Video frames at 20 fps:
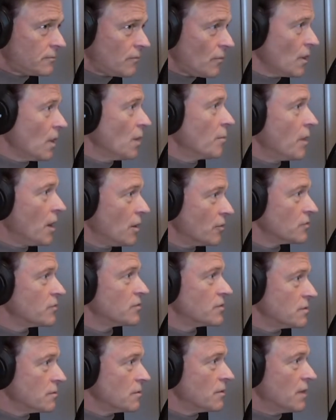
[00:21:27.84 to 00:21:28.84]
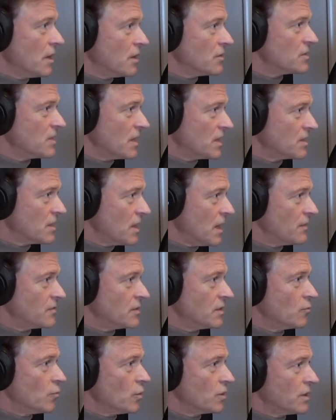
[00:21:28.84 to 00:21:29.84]
about their sex
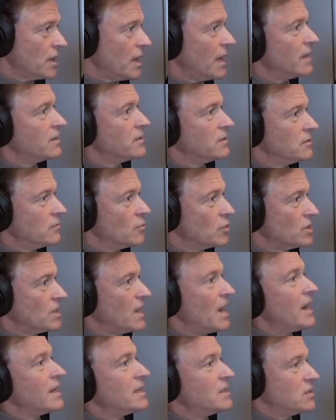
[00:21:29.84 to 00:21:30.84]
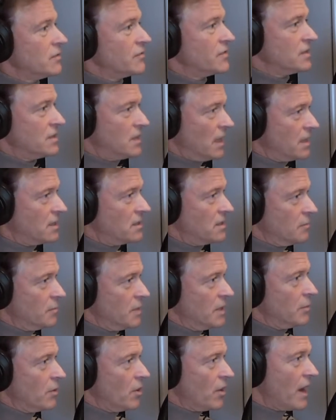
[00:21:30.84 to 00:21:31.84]
lives and what kinds of sex that
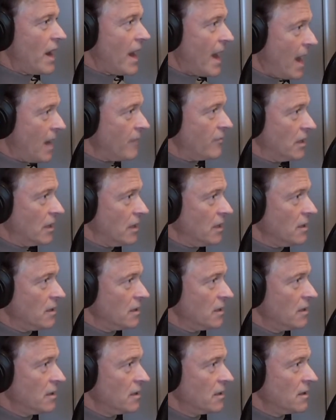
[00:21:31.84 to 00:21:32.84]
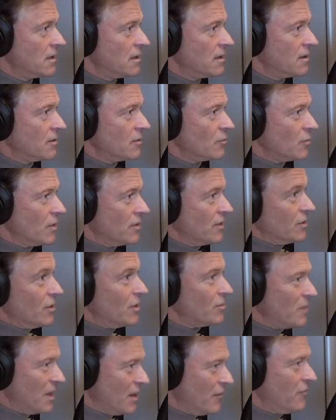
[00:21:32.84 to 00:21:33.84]
people are having when they're
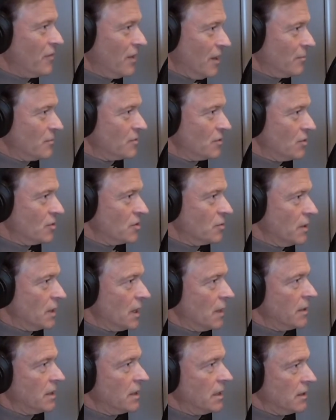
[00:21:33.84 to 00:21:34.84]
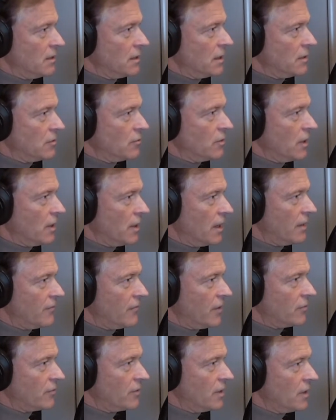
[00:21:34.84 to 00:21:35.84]
not being filmed, so to speak. I mean, in real
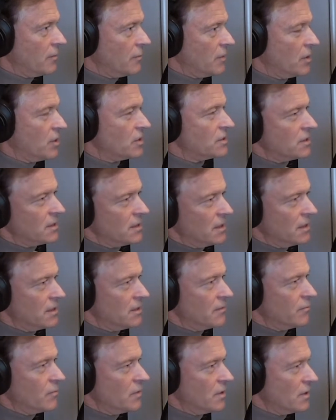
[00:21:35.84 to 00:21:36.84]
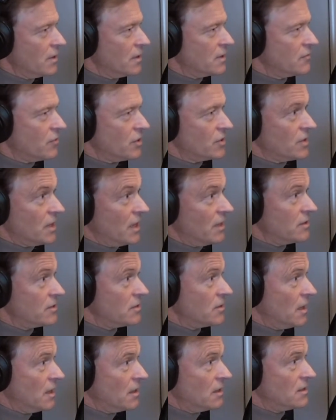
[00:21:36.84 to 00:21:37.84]
life out there, because as far as I
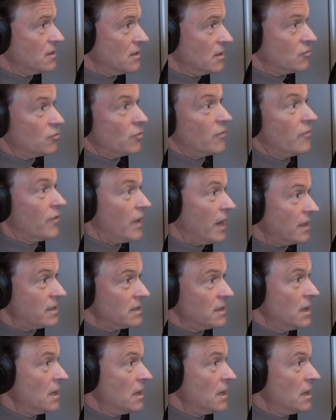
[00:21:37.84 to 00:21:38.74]
understand, it reflects.